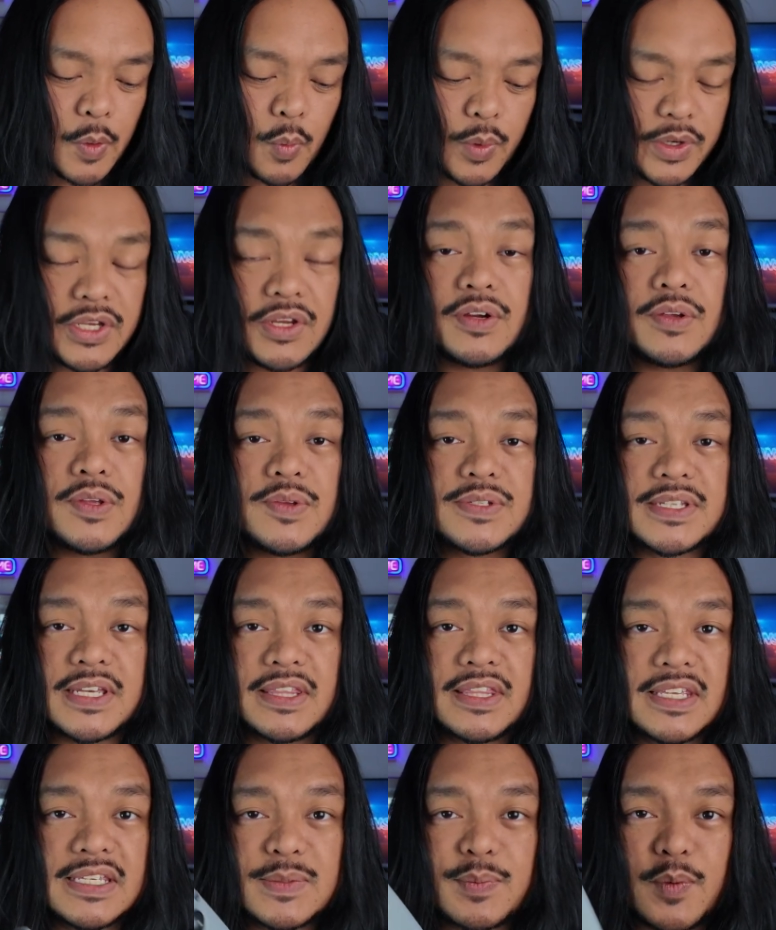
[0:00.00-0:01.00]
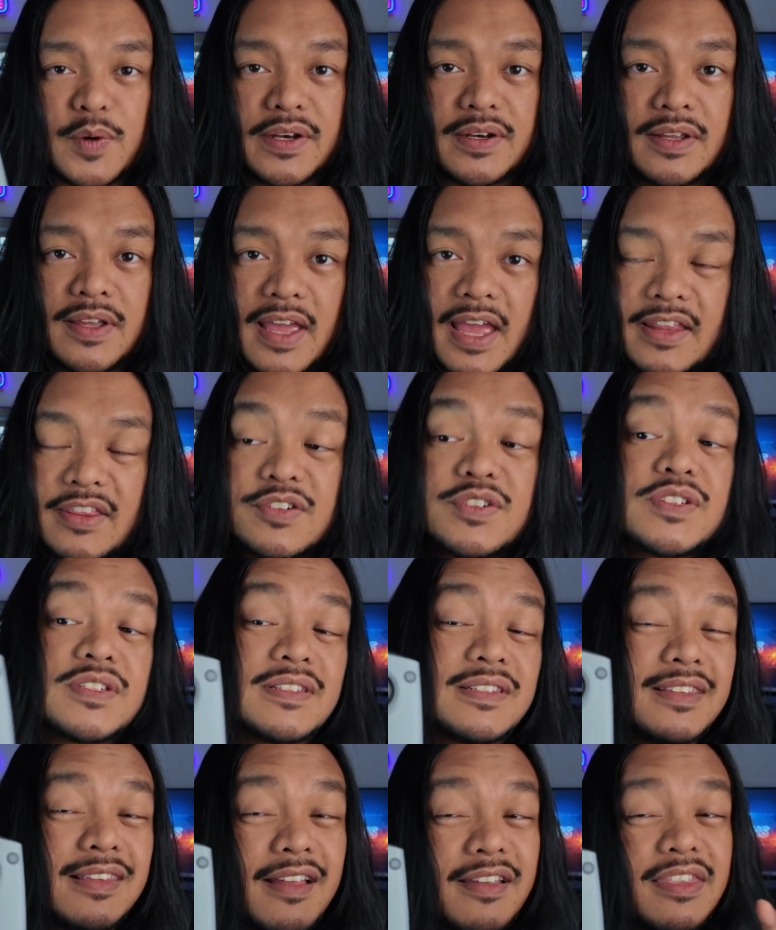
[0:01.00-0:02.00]
when you're using this one, and
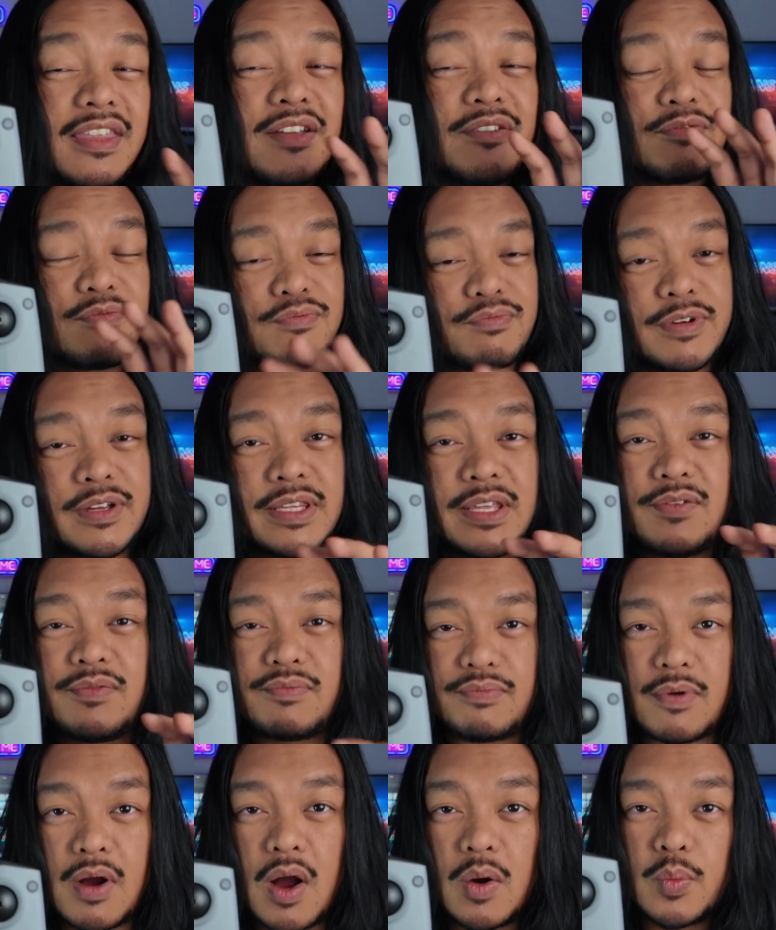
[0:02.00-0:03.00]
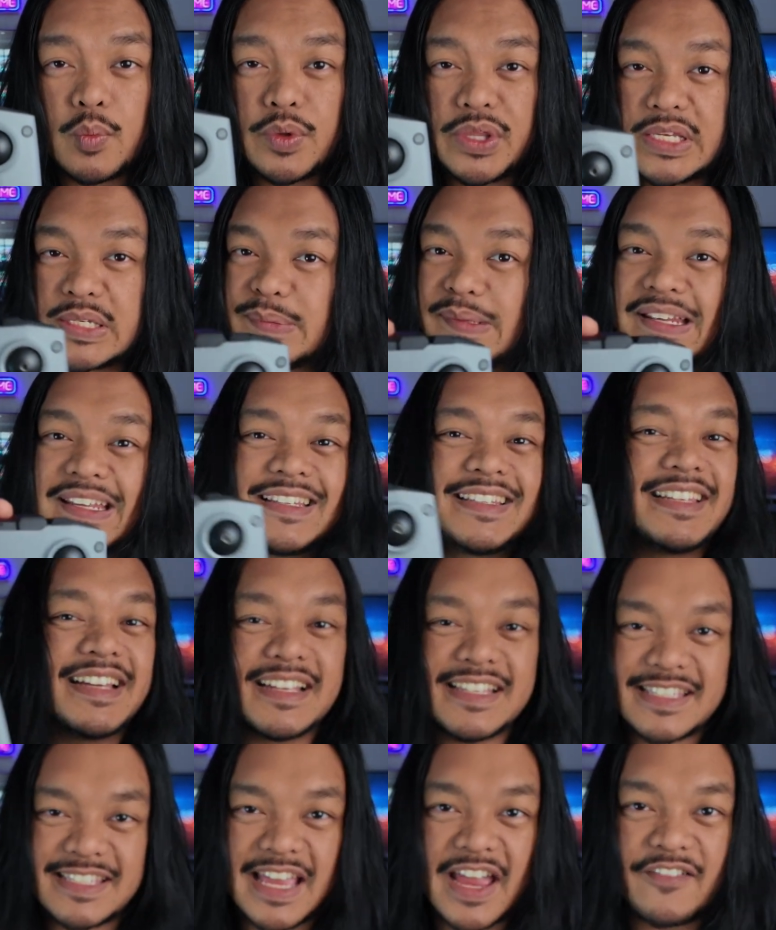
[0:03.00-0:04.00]
there's nothing really wrong with this one, it
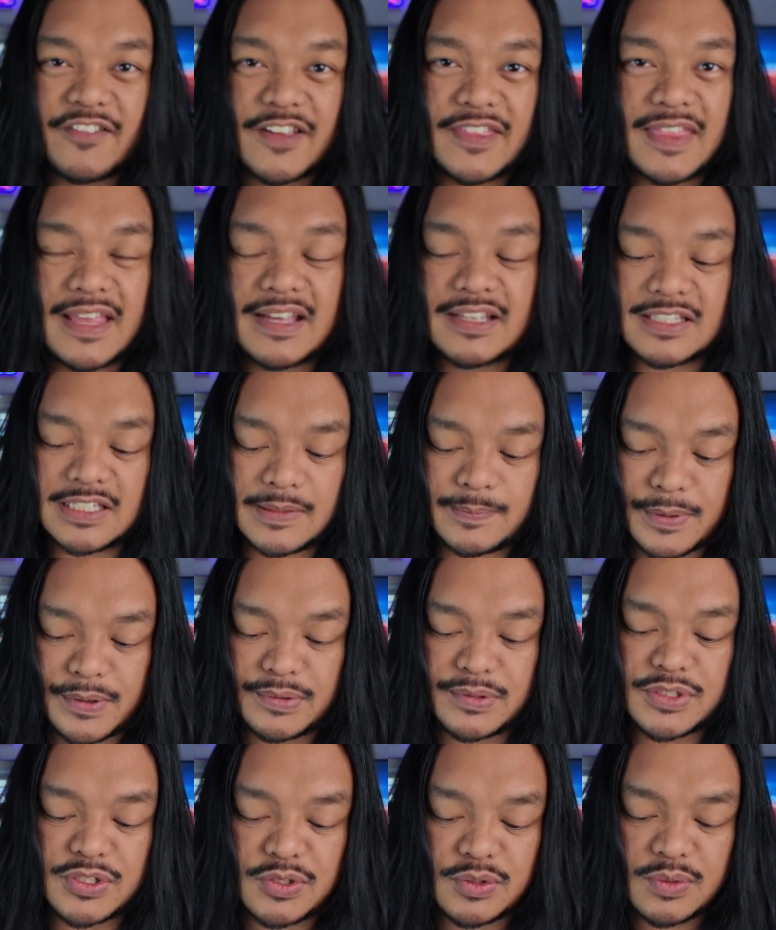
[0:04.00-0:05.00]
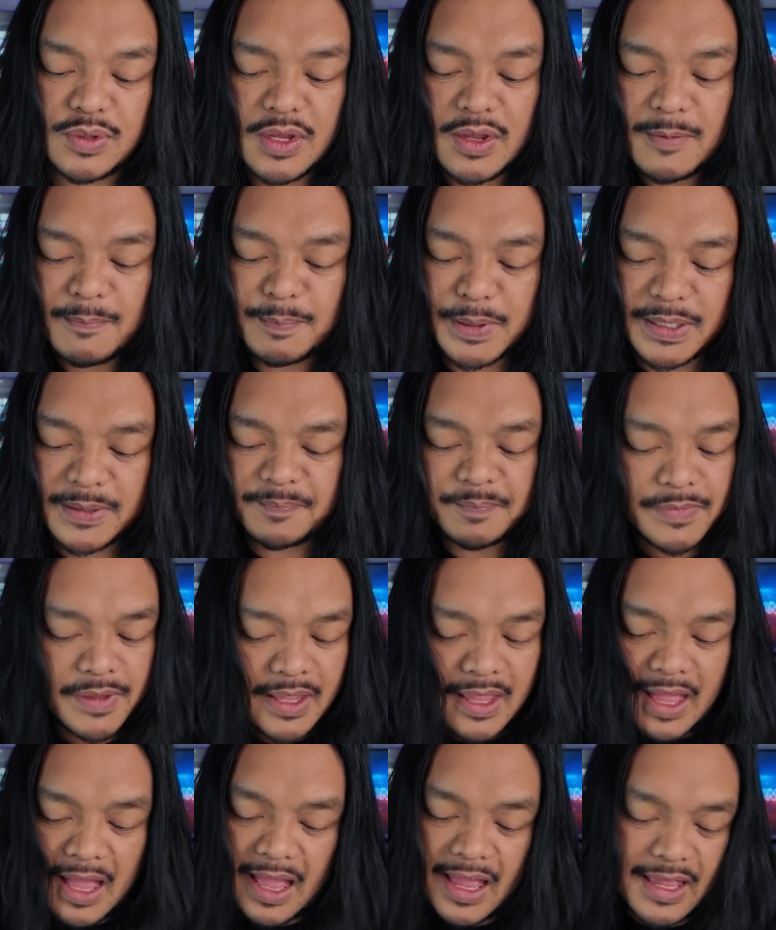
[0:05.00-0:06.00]
does everything it's supposed to, but
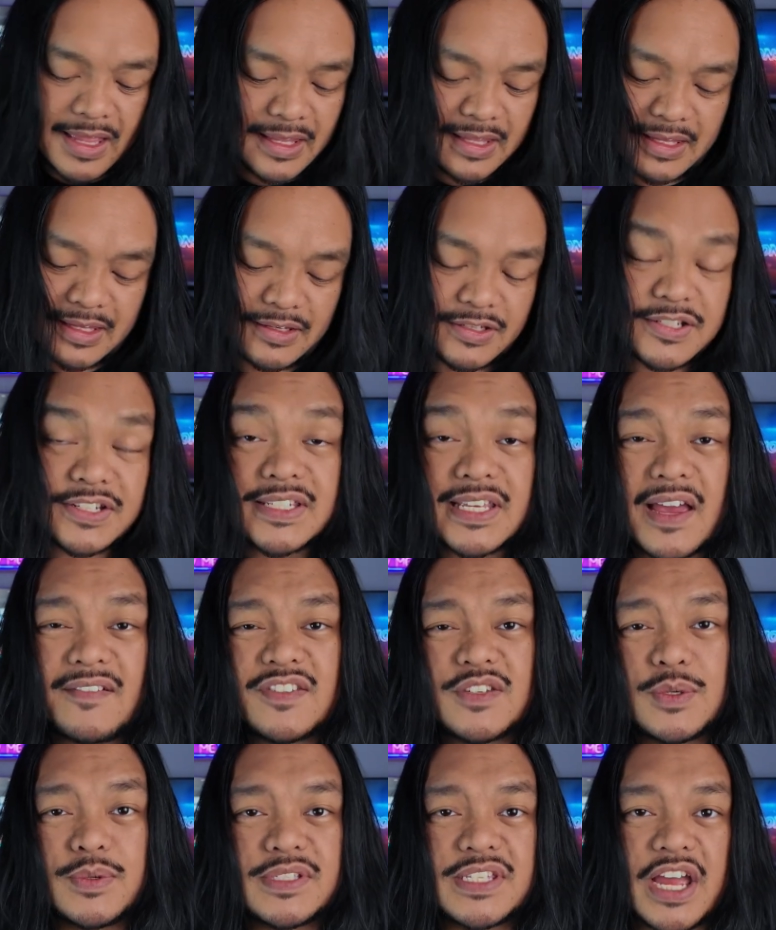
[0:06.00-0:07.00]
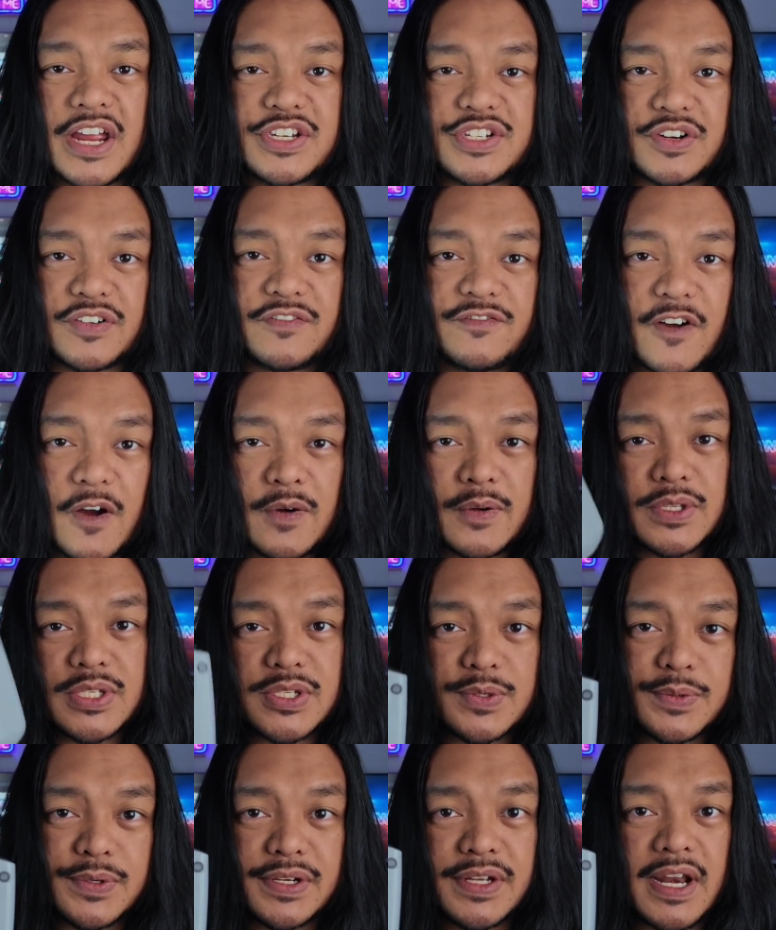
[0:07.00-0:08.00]
you just have to attach your phone
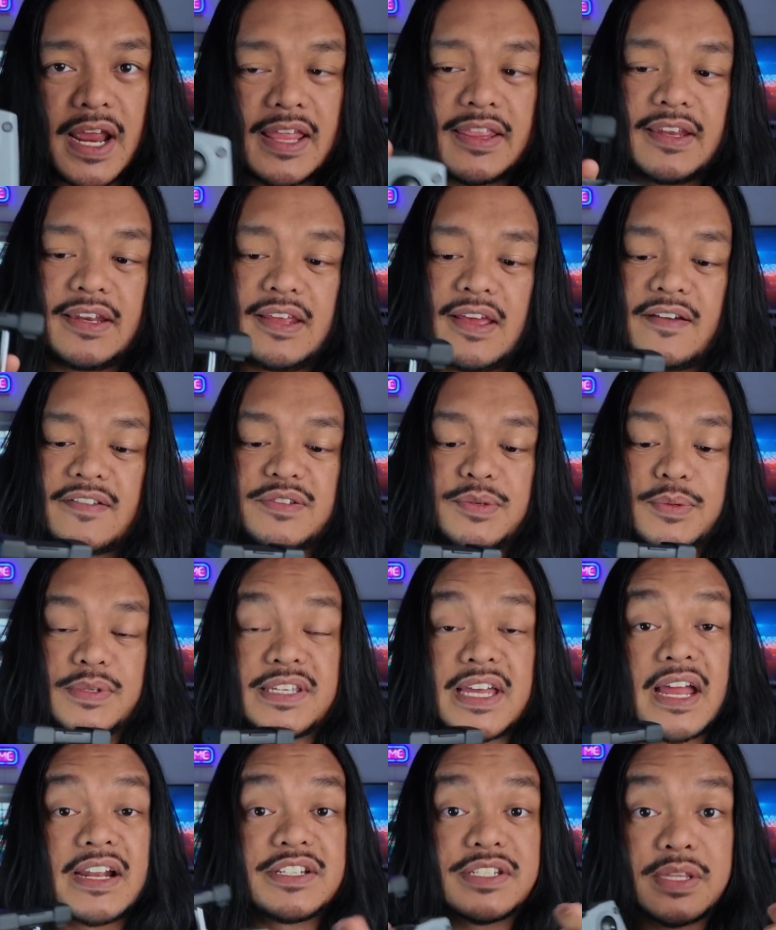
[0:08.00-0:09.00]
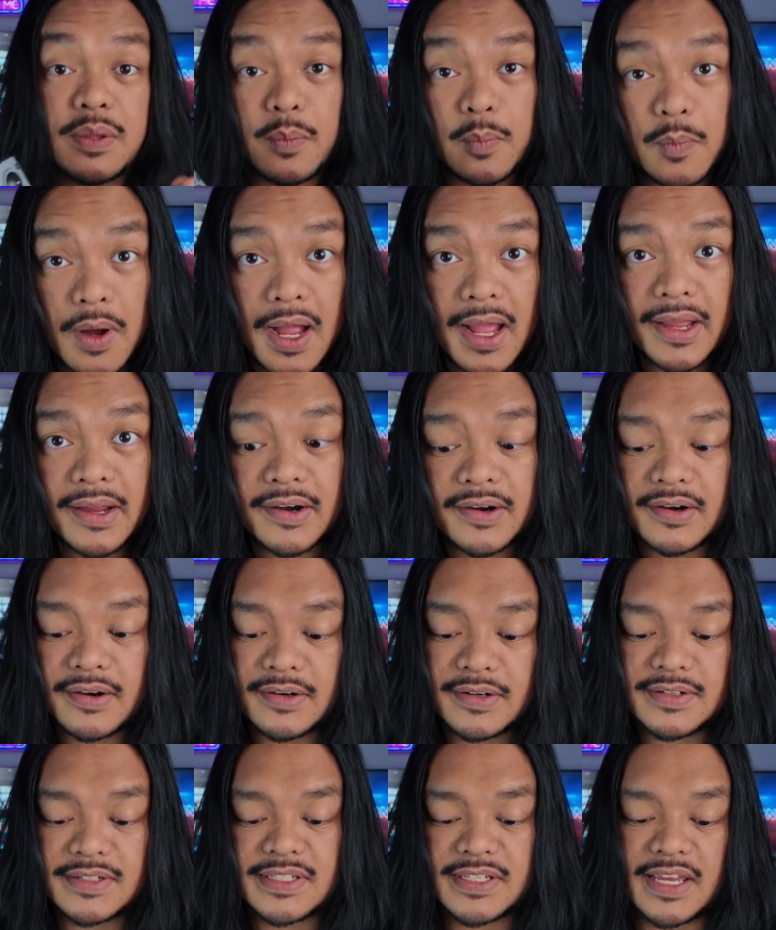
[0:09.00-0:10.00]
to it, and then you have to attach the
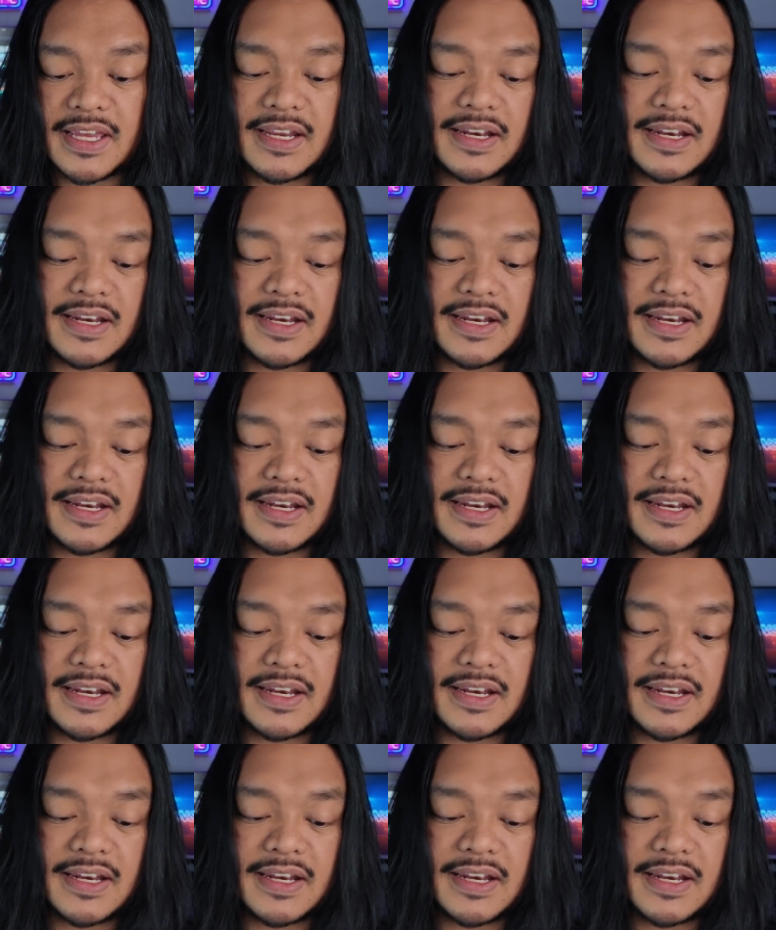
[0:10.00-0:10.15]
wires.